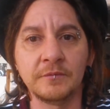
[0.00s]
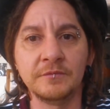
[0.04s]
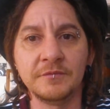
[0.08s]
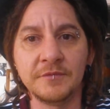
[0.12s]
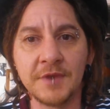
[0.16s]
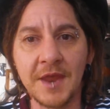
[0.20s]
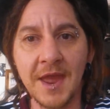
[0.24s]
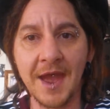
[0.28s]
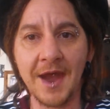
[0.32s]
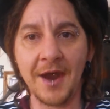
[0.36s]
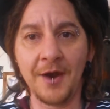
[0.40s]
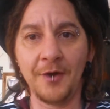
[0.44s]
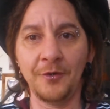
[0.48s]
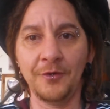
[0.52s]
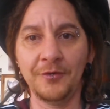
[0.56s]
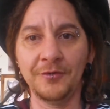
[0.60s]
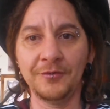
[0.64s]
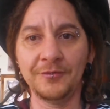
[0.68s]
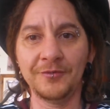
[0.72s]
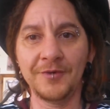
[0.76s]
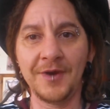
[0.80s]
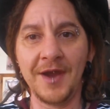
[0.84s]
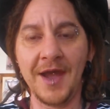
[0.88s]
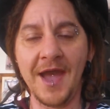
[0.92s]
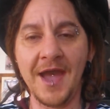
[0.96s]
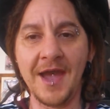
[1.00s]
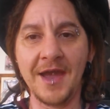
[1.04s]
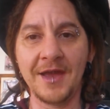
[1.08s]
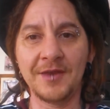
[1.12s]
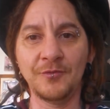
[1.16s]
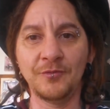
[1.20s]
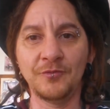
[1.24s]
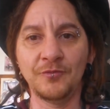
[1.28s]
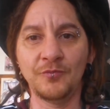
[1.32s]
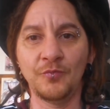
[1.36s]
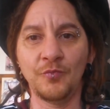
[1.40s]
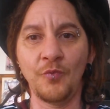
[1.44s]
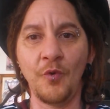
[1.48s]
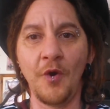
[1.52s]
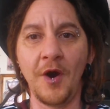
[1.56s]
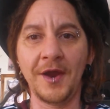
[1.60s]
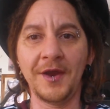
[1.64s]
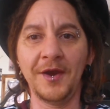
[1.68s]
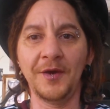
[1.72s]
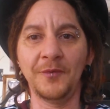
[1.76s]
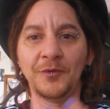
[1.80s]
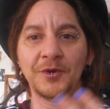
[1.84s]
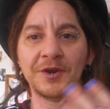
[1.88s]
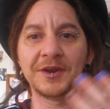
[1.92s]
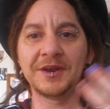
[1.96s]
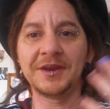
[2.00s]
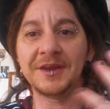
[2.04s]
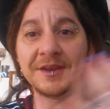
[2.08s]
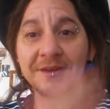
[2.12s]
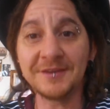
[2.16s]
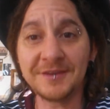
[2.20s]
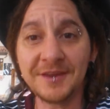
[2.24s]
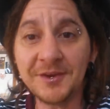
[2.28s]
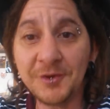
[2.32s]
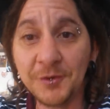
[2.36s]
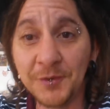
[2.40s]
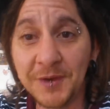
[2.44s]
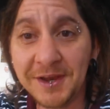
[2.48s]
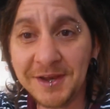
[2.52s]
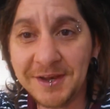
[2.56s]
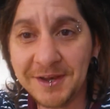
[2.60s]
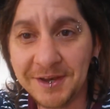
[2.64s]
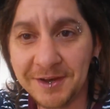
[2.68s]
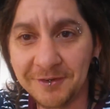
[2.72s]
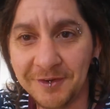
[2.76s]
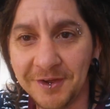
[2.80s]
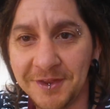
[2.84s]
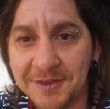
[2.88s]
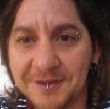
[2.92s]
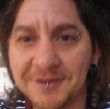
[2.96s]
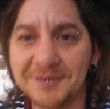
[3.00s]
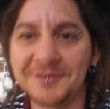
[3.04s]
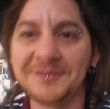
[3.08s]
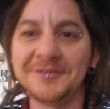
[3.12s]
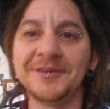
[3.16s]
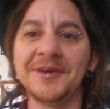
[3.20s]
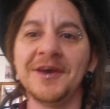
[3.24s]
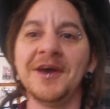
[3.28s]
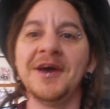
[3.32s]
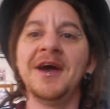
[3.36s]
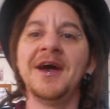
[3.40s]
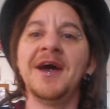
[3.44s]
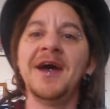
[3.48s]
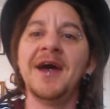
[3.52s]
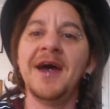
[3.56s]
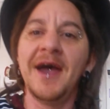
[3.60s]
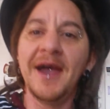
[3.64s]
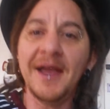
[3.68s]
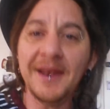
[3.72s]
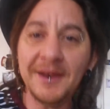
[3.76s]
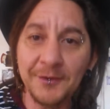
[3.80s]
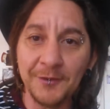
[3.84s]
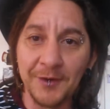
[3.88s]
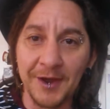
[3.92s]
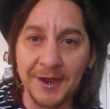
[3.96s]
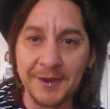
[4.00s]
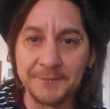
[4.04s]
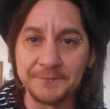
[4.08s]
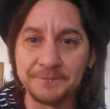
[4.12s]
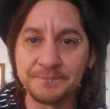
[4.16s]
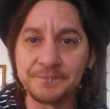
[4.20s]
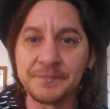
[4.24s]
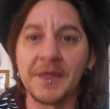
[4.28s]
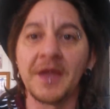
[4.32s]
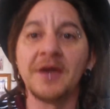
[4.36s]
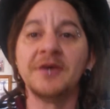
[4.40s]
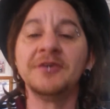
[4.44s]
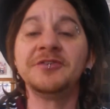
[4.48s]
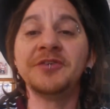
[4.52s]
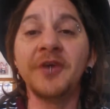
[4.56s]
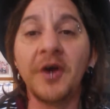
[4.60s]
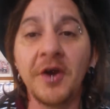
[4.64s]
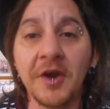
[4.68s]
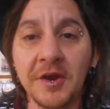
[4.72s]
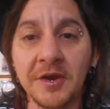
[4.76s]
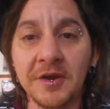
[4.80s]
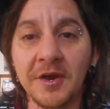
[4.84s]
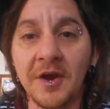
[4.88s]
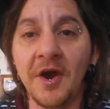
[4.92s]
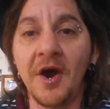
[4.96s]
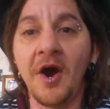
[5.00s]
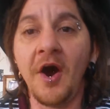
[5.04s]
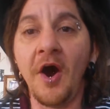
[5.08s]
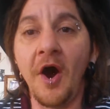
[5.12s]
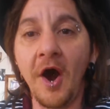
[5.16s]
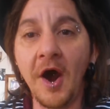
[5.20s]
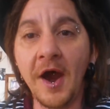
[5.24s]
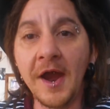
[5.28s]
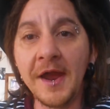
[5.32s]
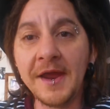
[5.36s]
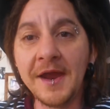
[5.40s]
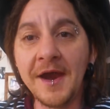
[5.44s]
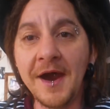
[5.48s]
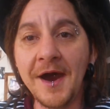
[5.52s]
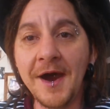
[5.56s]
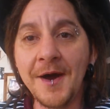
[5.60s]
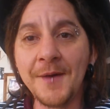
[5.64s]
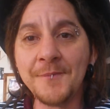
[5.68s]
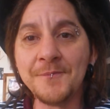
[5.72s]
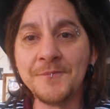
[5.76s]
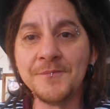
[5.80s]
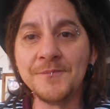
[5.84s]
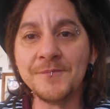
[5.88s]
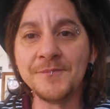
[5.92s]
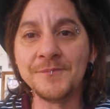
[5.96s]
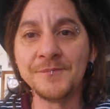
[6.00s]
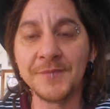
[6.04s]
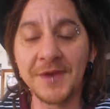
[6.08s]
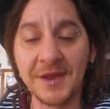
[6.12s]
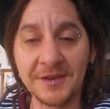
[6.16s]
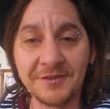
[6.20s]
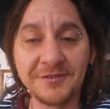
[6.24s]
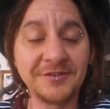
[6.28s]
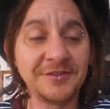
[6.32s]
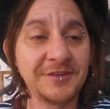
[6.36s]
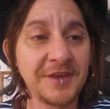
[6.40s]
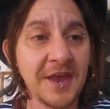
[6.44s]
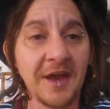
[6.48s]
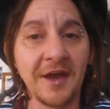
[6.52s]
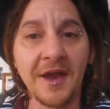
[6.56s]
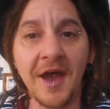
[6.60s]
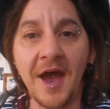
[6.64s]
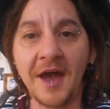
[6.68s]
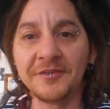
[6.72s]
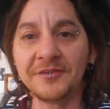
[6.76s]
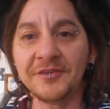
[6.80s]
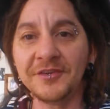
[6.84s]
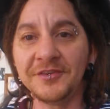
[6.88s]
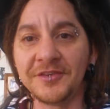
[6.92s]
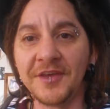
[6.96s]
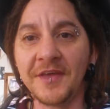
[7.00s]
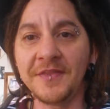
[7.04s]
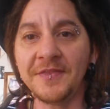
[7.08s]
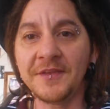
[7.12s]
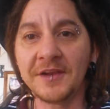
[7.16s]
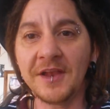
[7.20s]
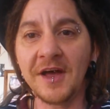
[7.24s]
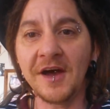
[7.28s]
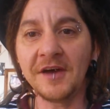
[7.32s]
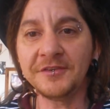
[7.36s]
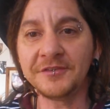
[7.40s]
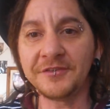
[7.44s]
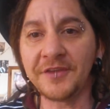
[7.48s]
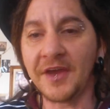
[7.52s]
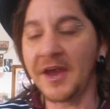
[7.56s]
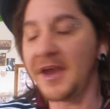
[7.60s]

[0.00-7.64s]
now and why I want to continue eating like this. Anyway, so I it's, yeah, as I said, the last